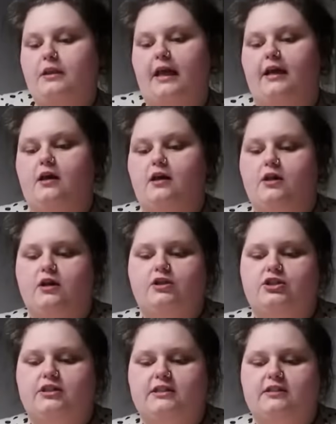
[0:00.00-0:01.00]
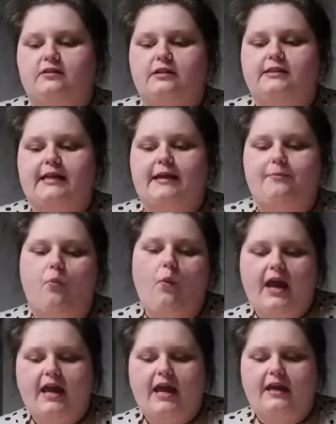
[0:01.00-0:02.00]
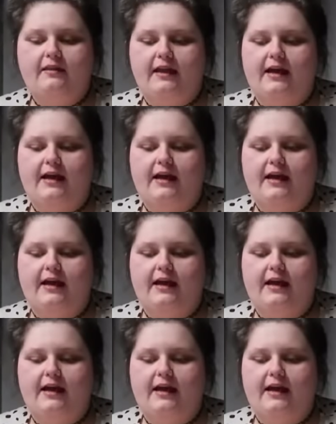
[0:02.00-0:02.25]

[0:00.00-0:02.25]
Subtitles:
Like, she's still the same weight.